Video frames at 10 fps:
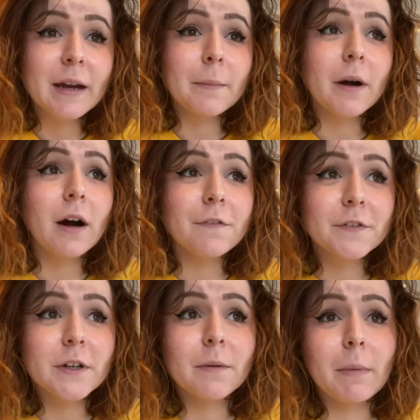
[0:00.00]

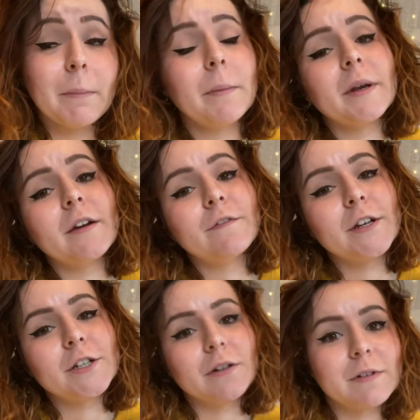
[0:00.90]
After my mum and I
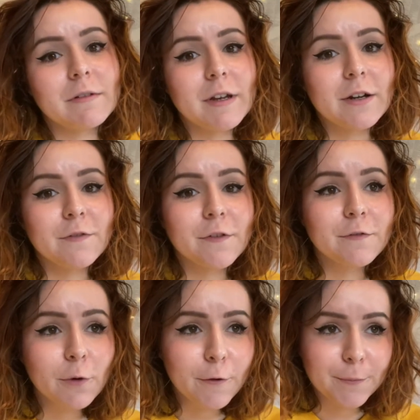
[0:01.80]
finished our reread of the
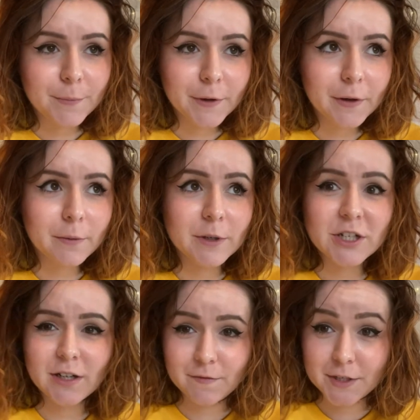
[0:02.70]
fourth book, which I
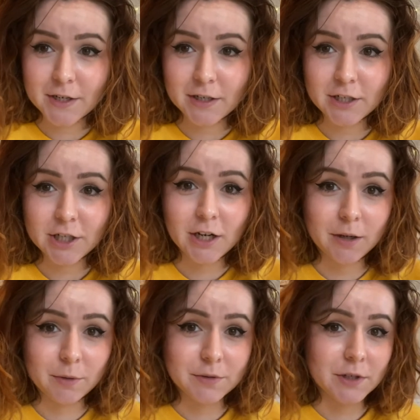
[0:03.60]
haven't started yet, I
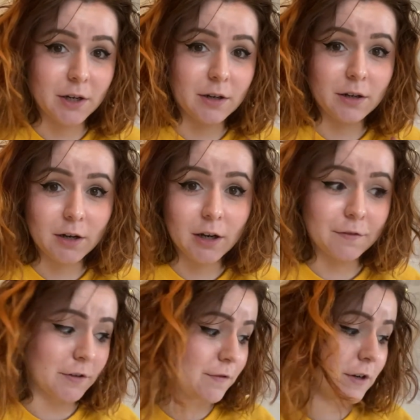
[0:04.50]
will start
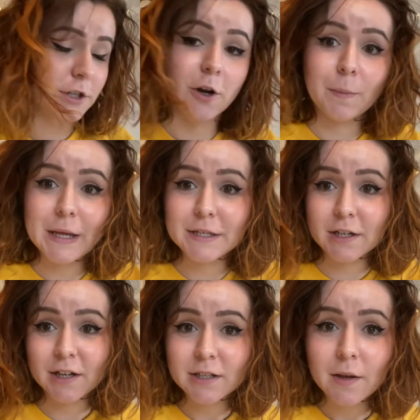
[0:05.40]
after I finish Hold Back the
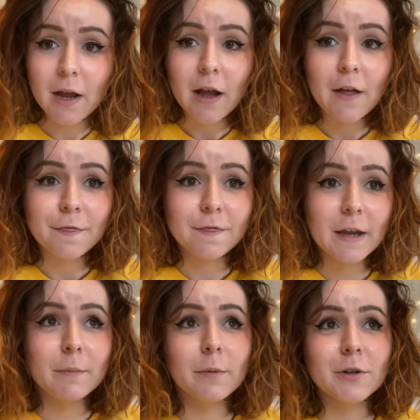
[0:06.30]
Tide,
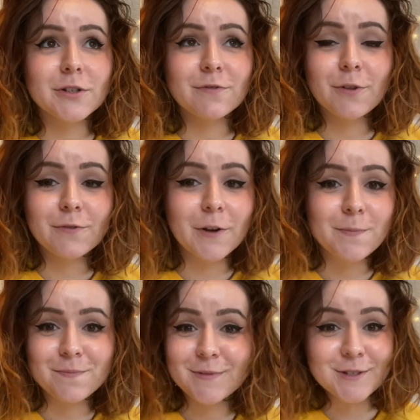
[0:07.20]
then we'll watch the fourth film.
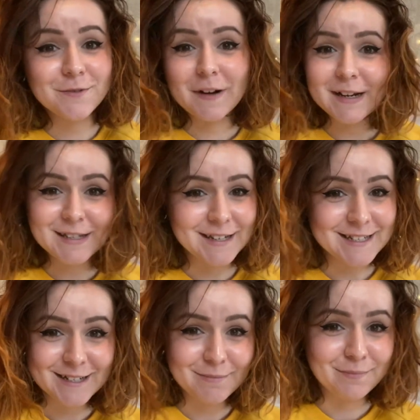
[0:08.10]
It's all very exciting.